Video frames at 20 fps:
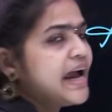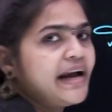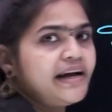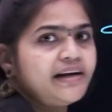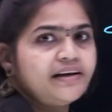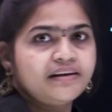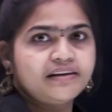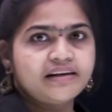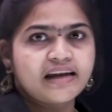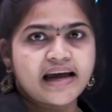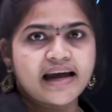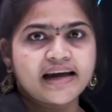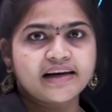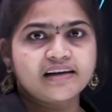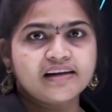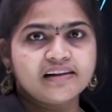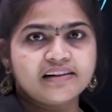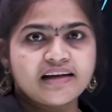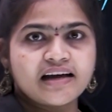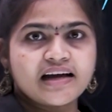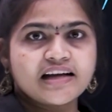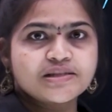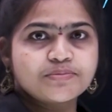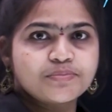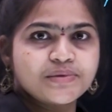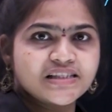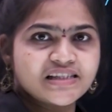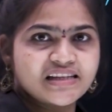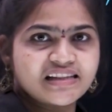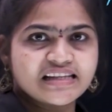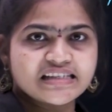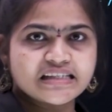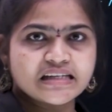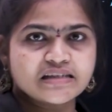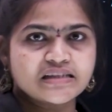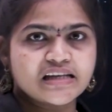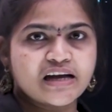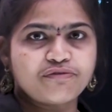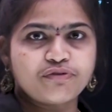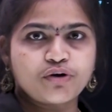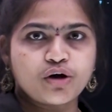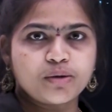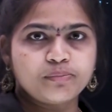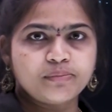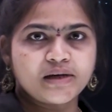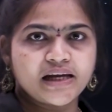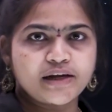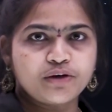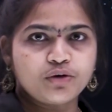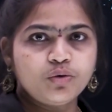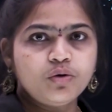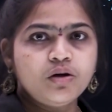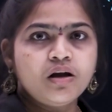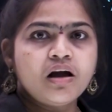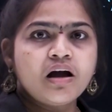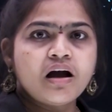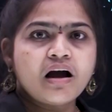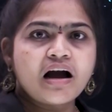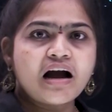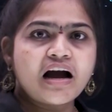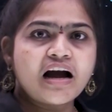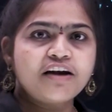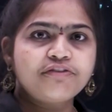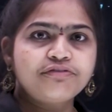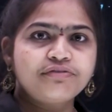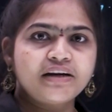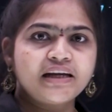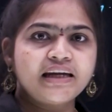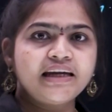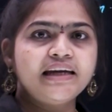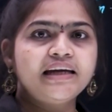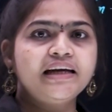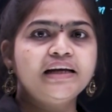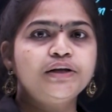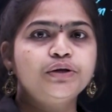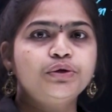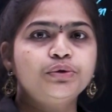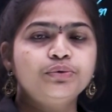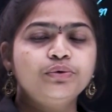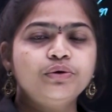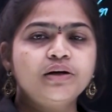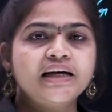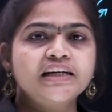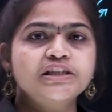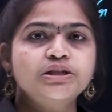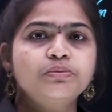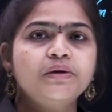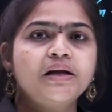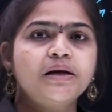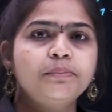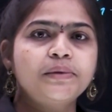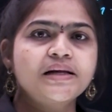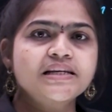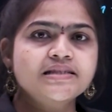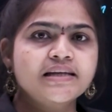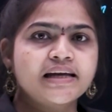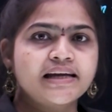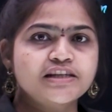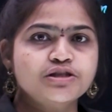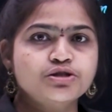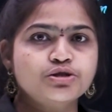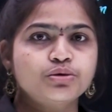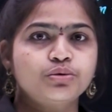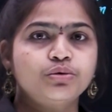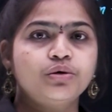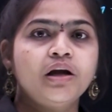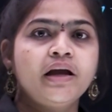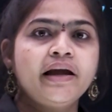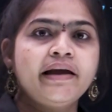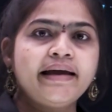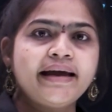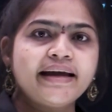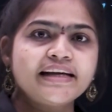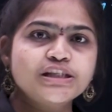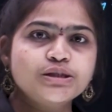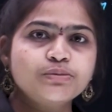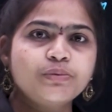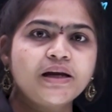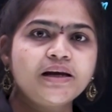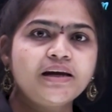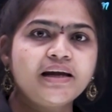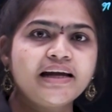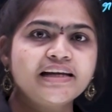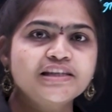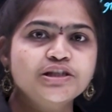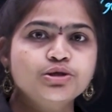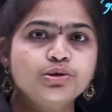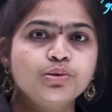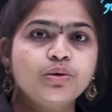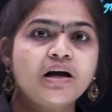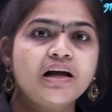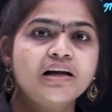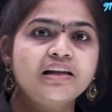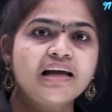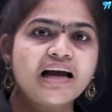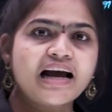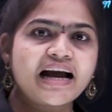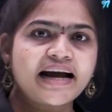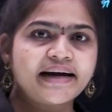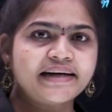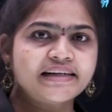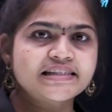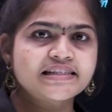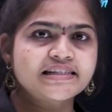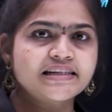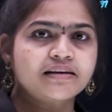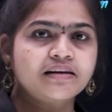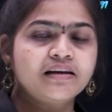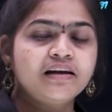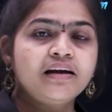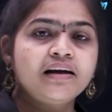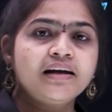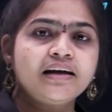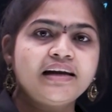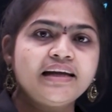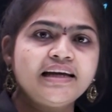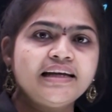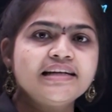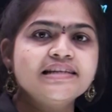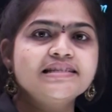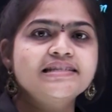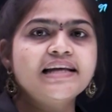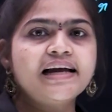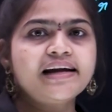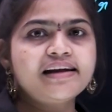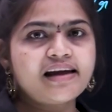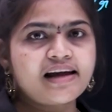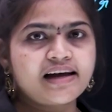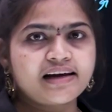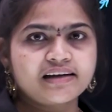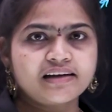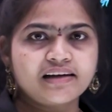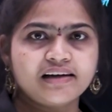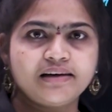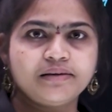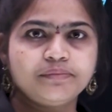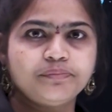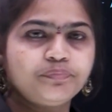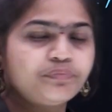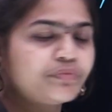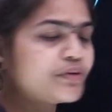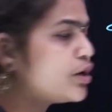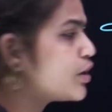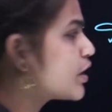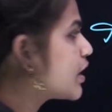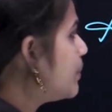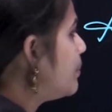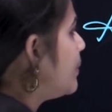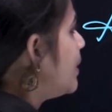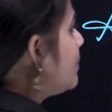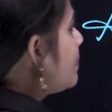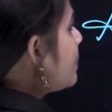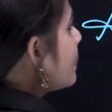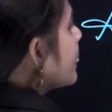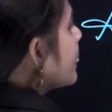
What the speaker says: and diagonal they ask, means this is the formula, no? Half D into H1 plus H2. H1, H2 are the heights. D is the diagonal. Okay ma?